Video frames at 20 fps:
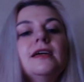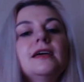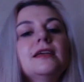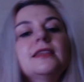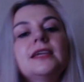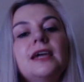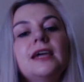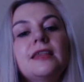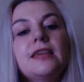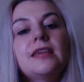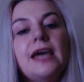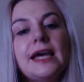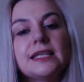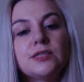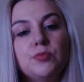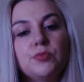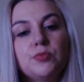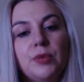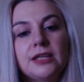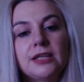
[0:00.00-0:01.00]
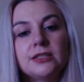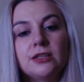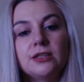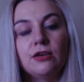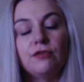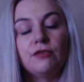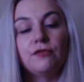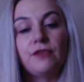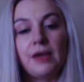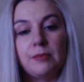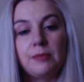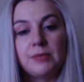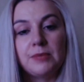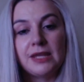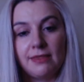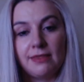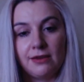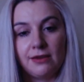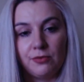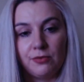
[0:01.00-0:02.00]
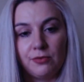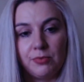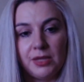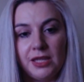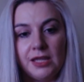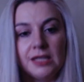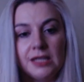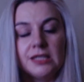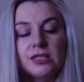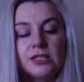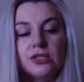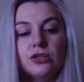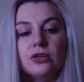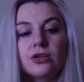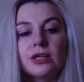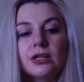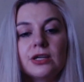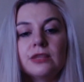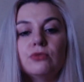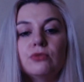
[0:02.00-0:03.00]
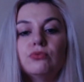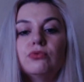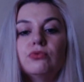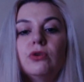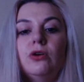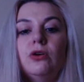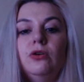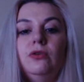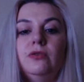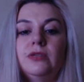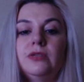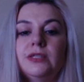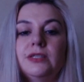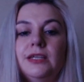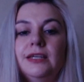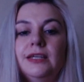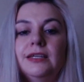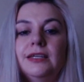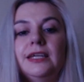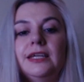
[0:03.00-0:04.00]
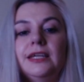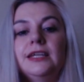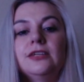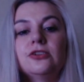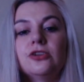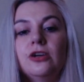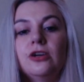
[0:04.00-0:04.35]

The other aspect of family therapy is to look at the roles in each